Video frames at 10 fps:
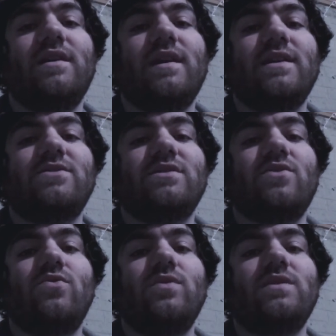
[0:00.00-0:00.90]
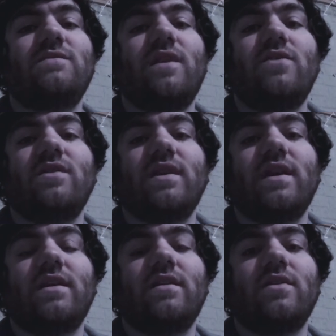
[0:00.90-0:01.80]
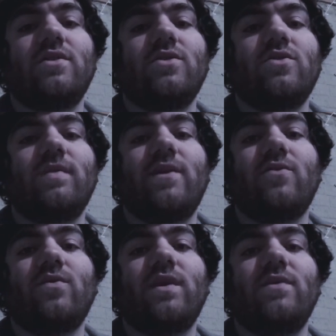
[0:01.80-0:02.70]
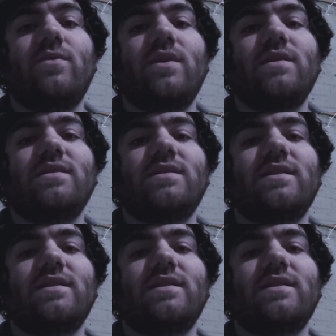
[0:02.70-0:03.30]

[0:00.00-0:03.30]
It's just always felt like, no matter what it was,